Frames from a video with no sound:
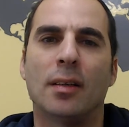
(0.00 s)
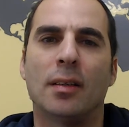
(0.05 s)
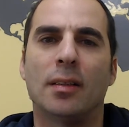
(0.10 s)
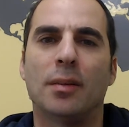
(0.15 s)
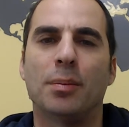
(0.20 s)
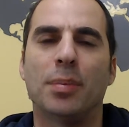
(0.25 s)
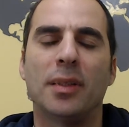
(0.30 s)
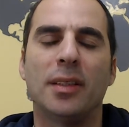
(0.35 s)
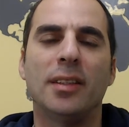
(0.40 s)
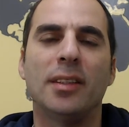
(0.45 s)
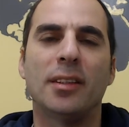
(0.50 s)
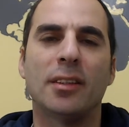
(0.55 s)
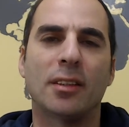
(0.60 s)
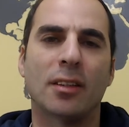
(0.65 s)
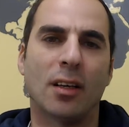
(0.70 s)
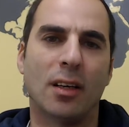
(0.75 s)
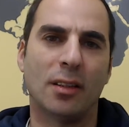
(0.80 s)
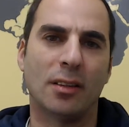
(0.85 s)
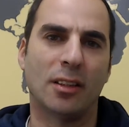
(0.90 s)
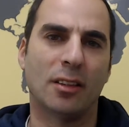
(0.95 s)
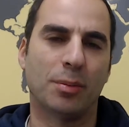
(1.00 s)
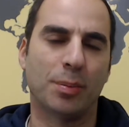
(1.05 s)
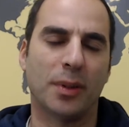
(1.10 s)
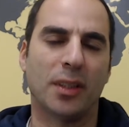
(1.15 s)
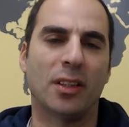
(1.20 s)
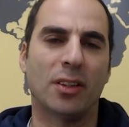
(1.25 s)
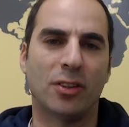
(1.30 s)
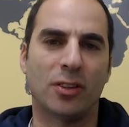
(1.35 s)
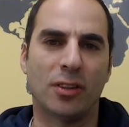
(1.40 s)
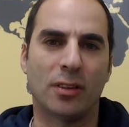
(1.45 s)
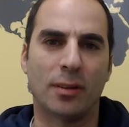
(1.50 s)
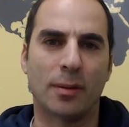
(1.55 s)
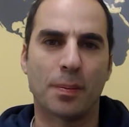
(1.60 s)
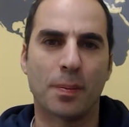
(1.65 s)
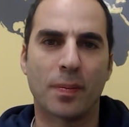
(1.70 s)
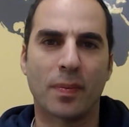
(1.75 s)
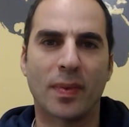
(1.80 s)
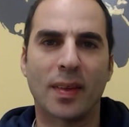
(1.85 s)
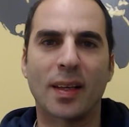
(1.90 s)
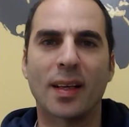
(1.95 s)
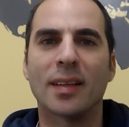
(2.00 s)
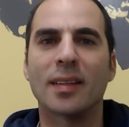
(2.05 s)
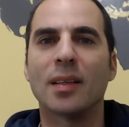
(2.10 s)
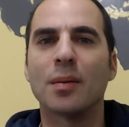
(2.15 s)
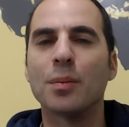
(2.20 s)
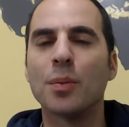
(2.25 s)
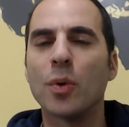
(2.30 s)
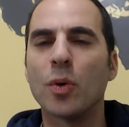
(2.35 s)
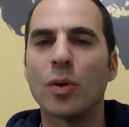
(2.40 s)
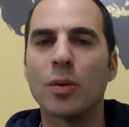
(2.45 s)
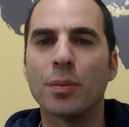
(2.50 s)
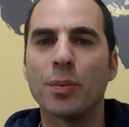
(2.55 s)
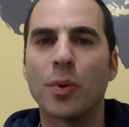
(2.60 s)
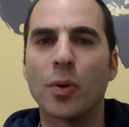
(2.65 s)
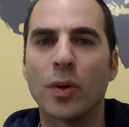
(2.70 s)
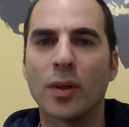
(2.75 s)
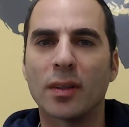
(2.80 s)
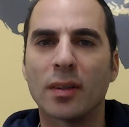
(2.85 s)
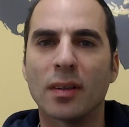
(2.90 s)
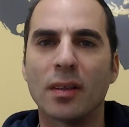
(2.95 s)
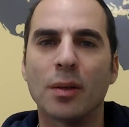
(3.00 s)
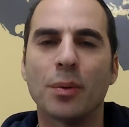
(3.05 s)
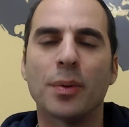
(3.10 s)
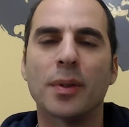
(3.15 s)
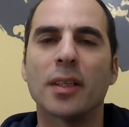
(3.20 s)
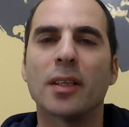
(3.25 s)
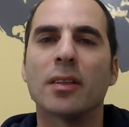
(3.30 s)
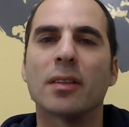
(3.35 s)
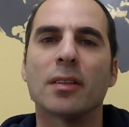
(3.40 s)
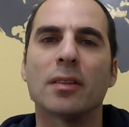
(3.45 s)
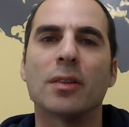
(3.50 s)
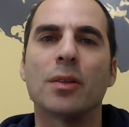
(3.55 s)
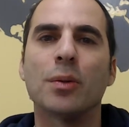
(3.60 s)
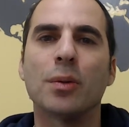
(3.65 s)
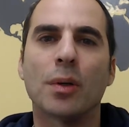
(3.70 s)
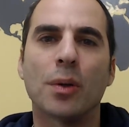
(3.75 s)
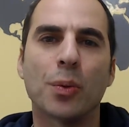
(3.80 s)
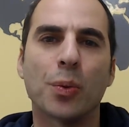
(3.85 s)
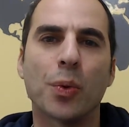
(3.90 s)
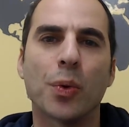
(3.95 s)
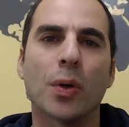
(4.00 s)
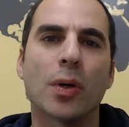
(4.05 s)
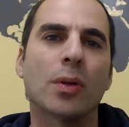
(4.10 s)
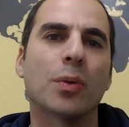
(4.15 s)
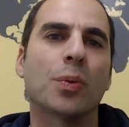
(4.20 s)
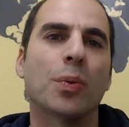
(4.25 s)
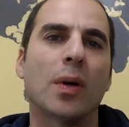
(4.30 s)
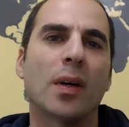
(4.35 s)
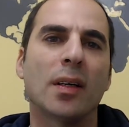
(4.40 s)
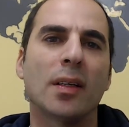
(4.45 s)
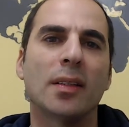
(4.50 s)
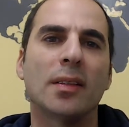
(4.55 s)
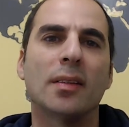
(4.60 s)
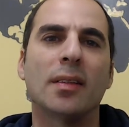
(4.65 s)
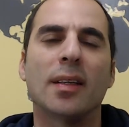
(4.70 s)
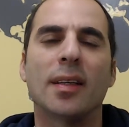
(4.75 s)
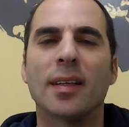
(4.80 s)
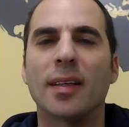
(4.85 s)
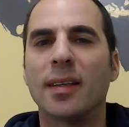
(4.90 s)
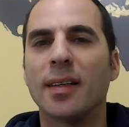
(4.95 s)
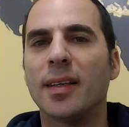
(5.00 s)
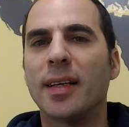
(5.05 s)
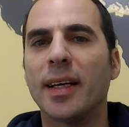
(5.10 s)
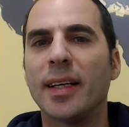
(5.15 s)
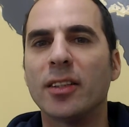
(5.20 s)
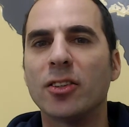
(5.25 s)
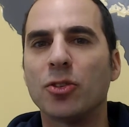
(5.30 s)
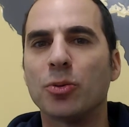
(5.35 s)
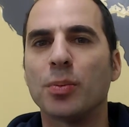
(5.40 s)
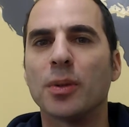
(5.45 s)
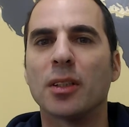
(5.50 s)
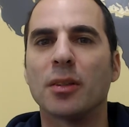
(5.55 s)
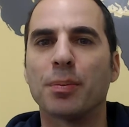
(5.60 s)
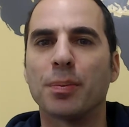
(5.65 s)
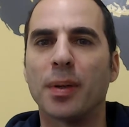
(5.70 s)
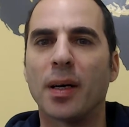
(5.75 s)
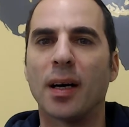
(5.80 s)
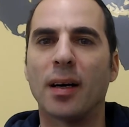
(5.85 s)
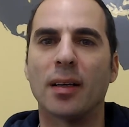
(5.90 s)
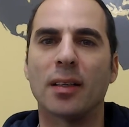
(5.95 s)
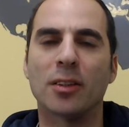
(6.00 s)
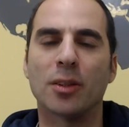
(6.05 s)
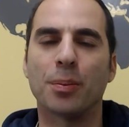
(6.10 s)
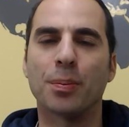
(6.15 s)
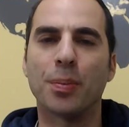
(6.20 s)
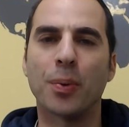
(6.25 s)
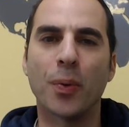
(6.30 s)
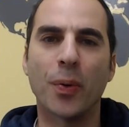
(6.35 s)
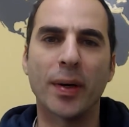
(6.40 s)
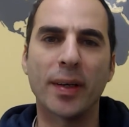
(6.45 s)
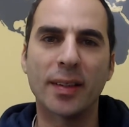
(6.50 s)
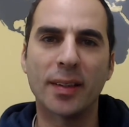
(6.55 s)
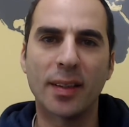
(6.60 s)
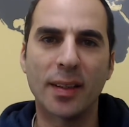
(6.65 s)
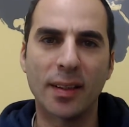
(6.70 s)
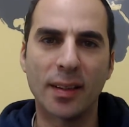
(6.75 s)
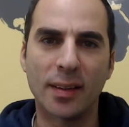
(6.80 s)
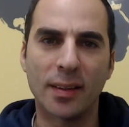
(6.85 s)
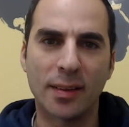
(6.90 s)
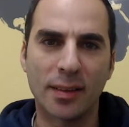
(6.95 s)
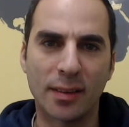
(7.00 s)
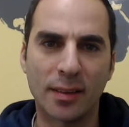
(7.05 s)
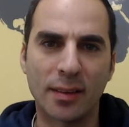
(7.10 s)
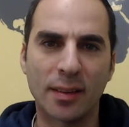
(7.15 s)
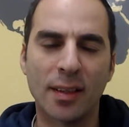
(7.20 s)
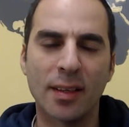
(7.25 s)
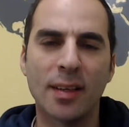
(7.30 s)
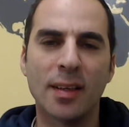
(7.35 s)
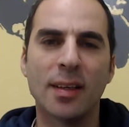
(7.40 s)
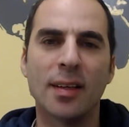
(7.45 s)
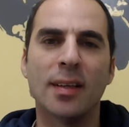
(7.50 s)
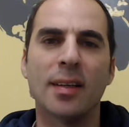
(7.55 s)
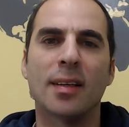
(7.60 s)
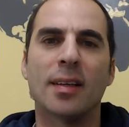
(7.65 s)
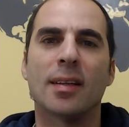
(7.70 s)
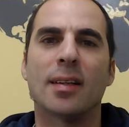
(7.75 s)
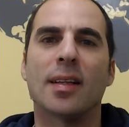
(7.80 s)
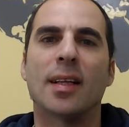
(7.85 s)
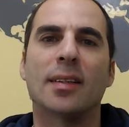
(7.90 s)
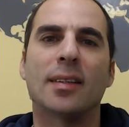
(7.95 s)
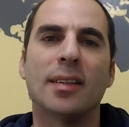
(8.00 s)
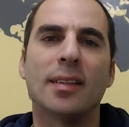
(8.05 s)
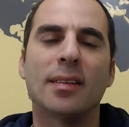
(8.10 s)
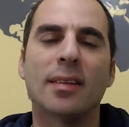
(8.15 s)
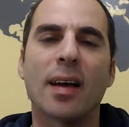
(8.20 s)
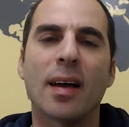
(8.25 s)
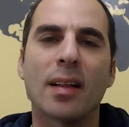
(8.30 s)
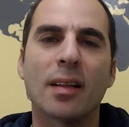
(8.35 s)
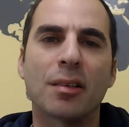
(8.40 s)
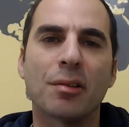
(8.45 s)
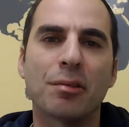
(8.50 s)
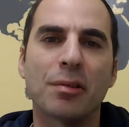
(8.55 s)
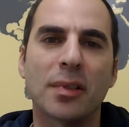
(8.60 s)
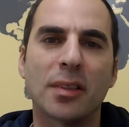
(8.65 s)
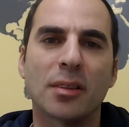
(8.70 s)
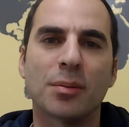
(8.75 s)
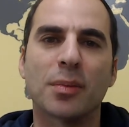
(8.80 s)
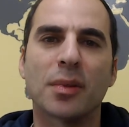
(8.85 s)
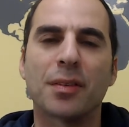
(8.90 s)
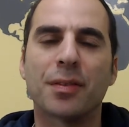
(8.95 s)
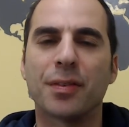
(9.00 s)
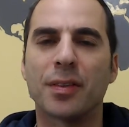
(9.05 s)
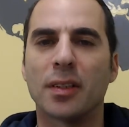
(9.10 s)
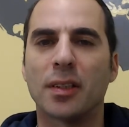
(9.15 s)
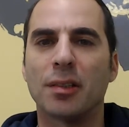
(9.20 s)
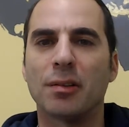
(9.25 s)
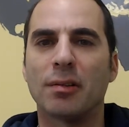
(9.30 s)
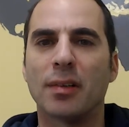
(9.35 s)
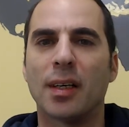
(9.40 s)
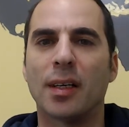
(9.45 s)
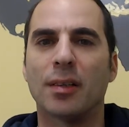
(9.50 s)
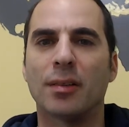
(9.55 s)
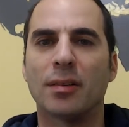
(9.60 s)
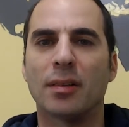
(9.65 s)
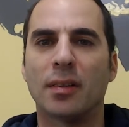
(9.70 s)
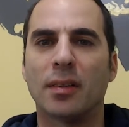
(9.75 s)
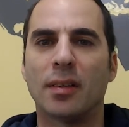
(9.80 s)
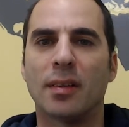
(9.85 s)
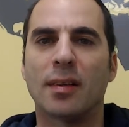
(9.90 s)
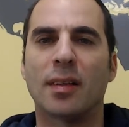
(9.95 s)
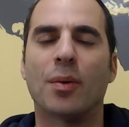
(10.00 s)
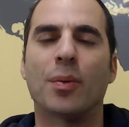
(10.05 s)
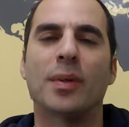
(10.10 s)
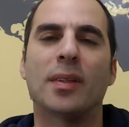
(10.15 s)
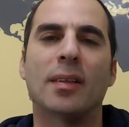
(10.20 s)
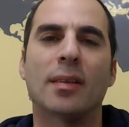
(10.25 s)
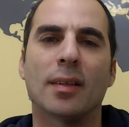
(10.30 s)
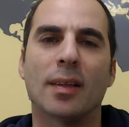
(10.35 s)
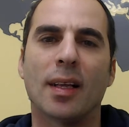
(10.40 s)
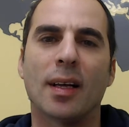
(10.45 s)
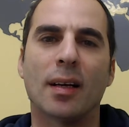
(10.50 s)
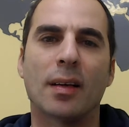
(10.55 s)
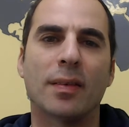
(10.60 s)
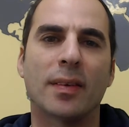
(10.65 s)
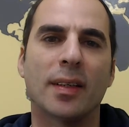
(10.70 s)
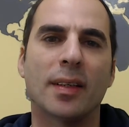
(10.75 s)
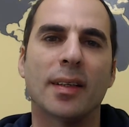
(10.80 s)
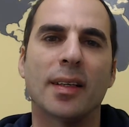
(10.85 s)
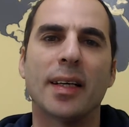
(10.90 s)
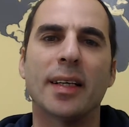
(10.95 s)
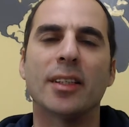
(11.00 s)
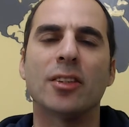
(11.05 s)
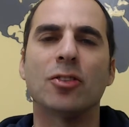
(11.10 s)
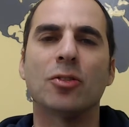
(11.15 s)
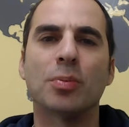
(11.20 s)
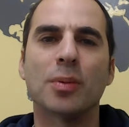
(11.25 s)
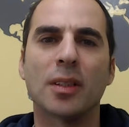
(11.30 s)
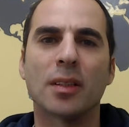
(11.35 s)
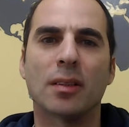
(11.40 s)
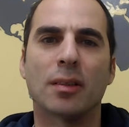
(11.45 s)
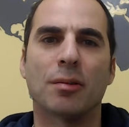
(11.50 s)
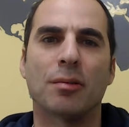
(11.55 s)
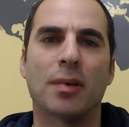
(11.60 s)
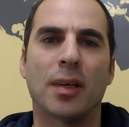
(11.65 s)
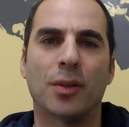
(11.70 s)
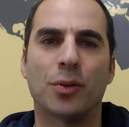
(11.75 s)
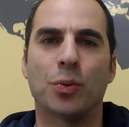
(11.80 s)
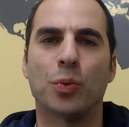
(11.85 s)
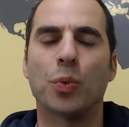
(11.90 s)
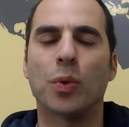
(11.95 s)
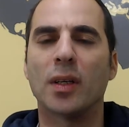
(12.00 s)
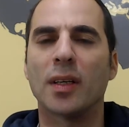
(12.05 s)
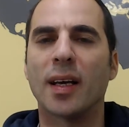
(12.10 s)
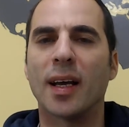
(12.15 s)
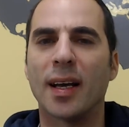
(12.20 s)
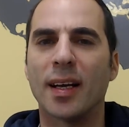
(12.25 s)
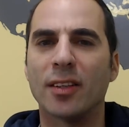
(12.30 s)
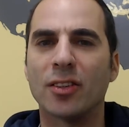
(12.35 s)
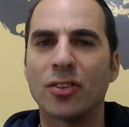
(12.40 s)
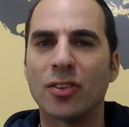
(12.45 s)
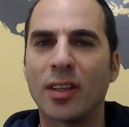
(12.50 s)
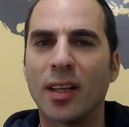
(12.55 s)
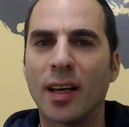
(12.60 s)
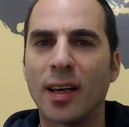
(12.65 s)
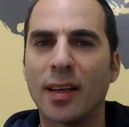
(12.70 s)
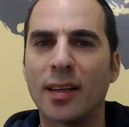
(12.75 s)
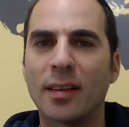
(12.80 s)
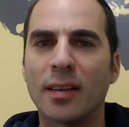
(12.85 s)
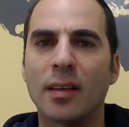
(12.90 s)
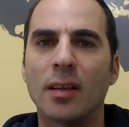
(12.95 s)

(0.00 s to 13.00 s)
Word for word: Please sign this petition. And then more importantly, we're going to do a worldwide engagement pod. The point is that these algorithms figure out that when there's a lot of engagement around one hashtag,